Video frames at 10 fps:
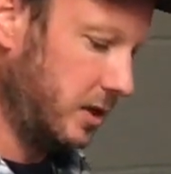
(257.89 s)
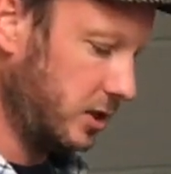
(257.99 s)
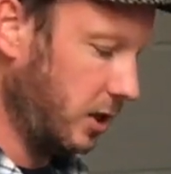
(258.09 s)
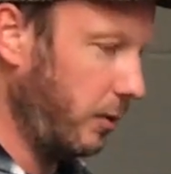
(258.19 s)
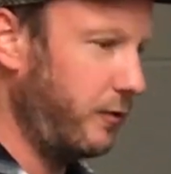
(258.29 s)

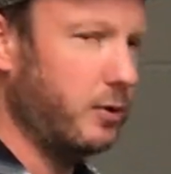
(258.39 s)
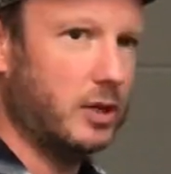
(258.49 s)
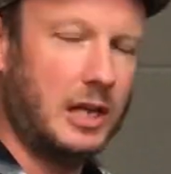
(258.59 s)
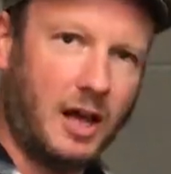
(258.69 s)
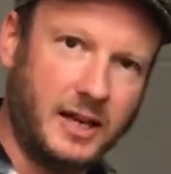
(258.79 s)
So if you've got
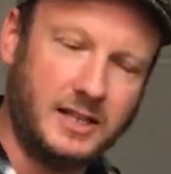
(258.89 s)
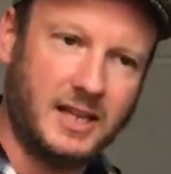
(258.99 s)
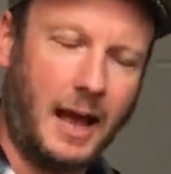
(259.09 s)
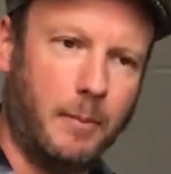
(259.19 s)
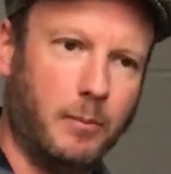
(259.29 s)
a light
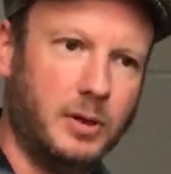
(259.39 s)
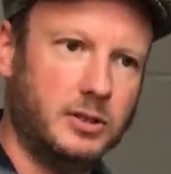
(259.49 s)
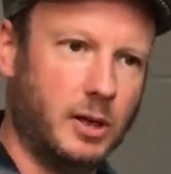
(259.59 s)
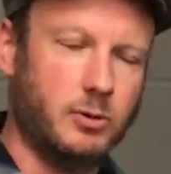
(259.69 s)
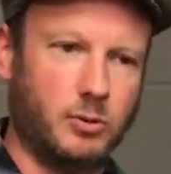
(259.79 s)
tamp,
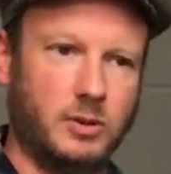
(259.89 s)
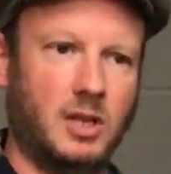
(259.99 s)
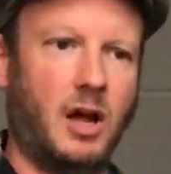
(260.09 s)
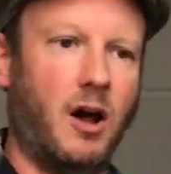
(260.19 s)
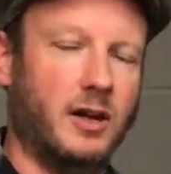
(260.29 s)
don't do a
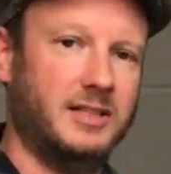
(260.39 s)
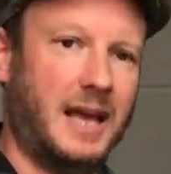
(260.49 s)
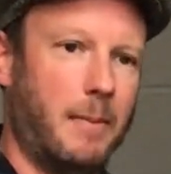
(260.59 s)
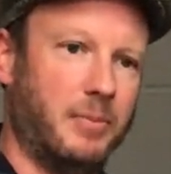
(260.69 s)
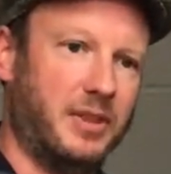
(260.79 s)
hard
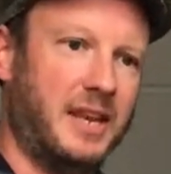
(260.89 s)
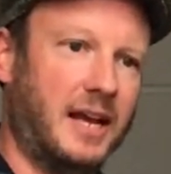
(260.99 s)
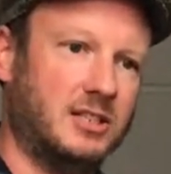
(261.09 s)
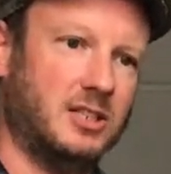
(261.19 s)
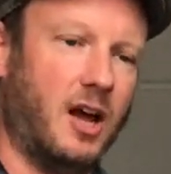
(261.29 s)
tamp the
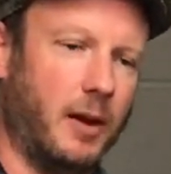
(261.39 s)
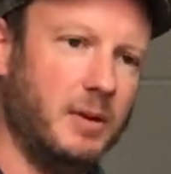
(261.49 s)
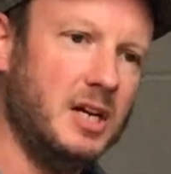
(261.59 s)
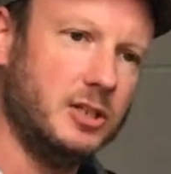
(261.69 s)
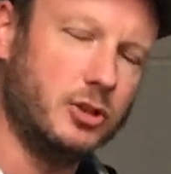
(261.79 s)
next time.
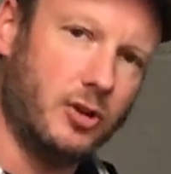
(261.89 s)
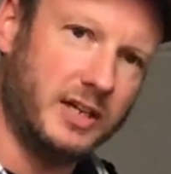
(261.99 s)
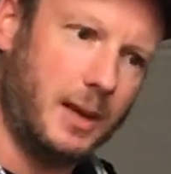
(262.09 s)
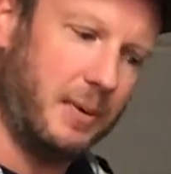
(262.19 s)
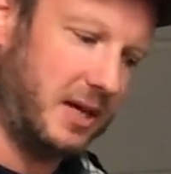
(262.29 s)
Just try and
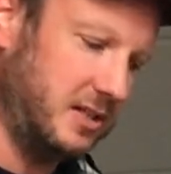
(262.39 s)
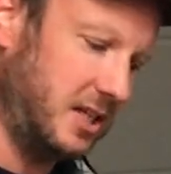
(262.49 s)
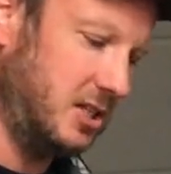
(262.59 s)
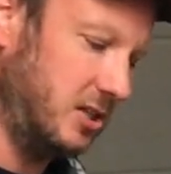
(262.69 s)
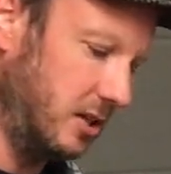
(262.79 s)
keep it
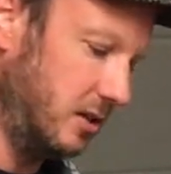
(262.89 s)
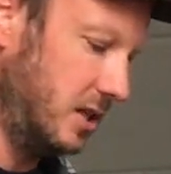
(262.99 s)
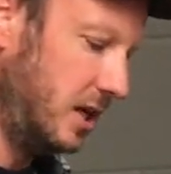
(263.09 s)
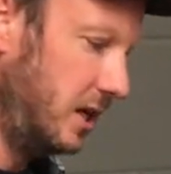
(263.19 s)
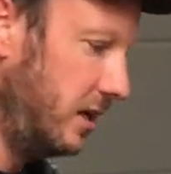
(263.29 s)
consistent.
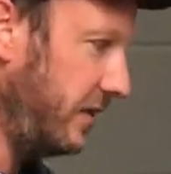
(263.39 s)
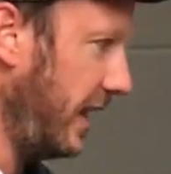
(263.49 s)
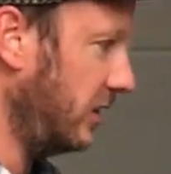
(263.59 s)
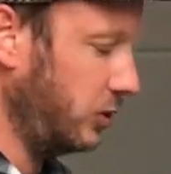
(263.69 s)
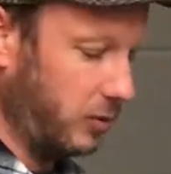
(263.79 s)
The
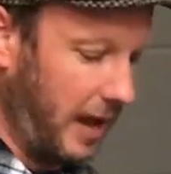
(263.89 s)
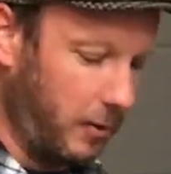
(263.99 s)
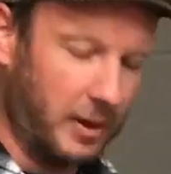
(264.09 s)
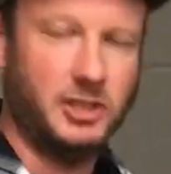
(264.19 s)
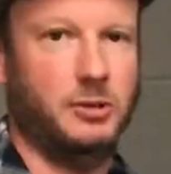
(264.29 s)
actual how
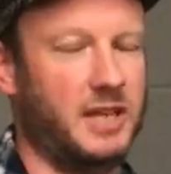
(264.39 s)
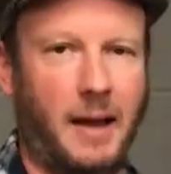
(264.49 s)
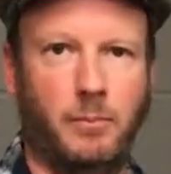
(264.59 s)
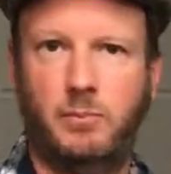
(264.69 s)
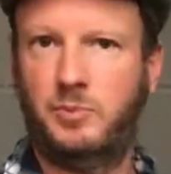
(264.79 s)
much you
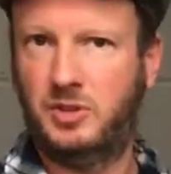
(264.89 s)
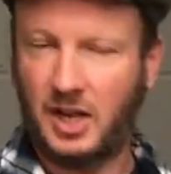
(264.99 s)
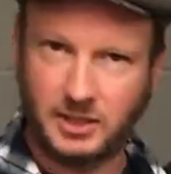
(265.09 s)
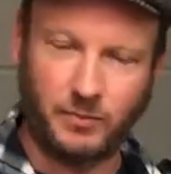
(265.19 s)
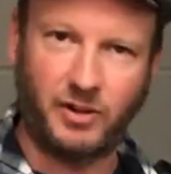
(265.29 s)
tamp
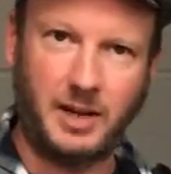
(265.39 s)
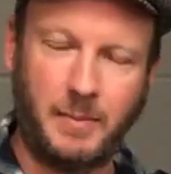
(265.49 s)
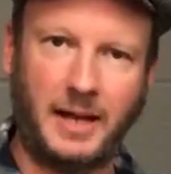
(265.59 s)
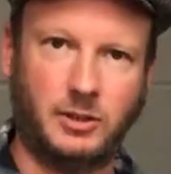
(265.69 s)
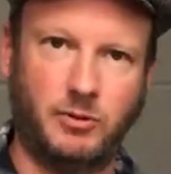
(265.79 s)
doesn't really
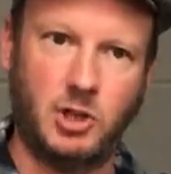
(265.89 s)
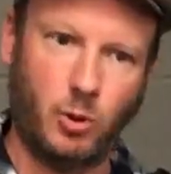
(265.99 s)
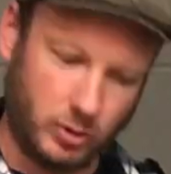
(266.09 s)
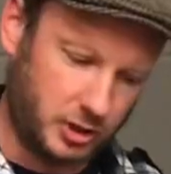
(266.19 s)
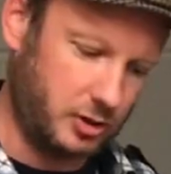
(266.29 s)
matter as
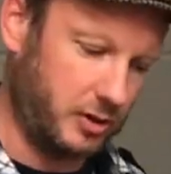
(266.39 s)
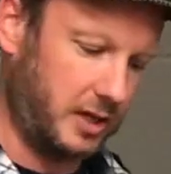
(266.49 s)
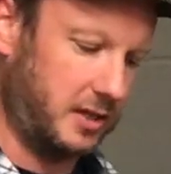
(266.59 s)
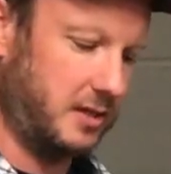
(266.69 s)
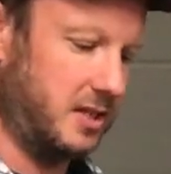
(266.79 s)
long as you're doing
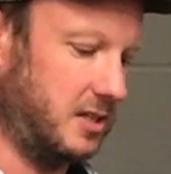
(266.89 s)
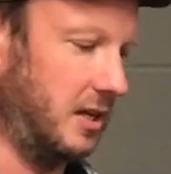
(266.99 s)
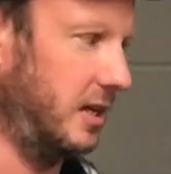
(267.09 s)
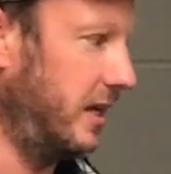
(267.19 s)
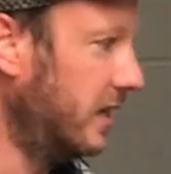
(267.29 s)
it
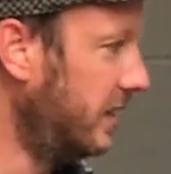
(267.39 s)
consistently.